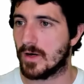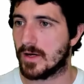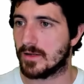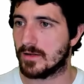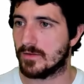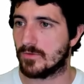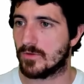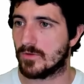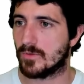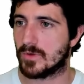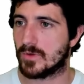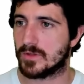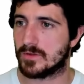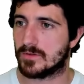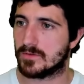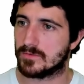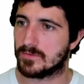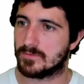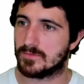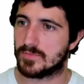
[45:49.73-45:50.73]
one if you
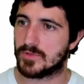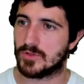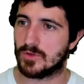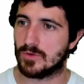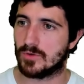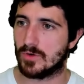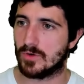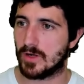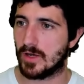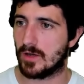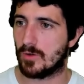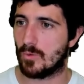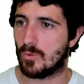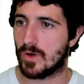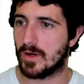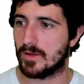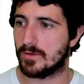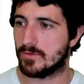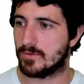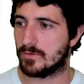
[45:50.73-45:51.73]
want to show, okay,
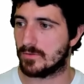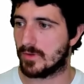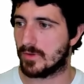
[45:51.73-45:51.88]
one,